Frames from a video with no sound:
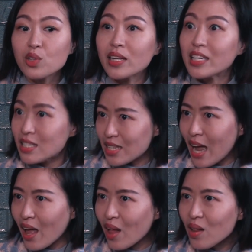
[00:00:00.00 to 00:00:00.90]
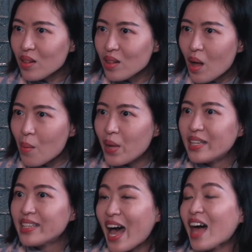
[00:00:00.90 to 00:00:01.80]
style, but
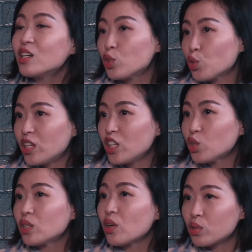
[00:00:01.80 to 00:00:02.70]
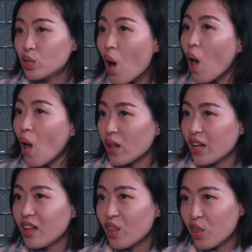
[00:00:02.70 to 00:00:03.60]
not a traditional
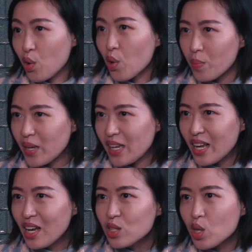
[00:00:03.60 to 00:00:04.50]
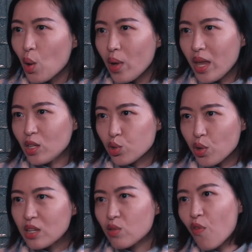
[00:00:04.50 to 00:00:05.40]
talk therapy. So we
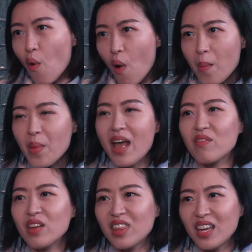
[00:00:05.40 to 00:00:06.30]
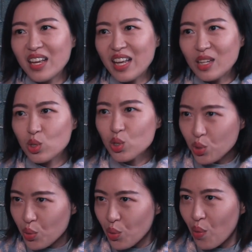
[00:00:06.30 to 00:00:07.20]
transform everything
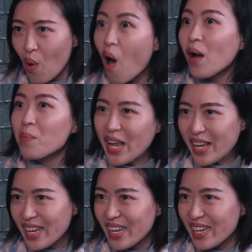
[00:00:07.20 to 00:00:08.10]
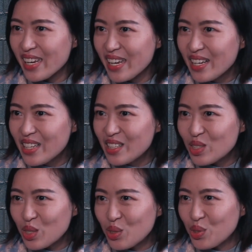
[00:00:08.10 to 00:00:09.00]
into art making
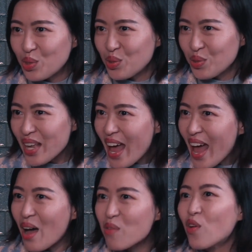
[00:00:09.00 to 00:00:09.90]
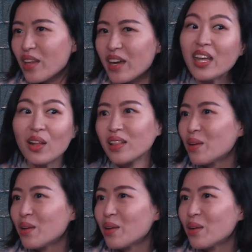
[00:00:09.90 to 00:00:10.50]
for the healing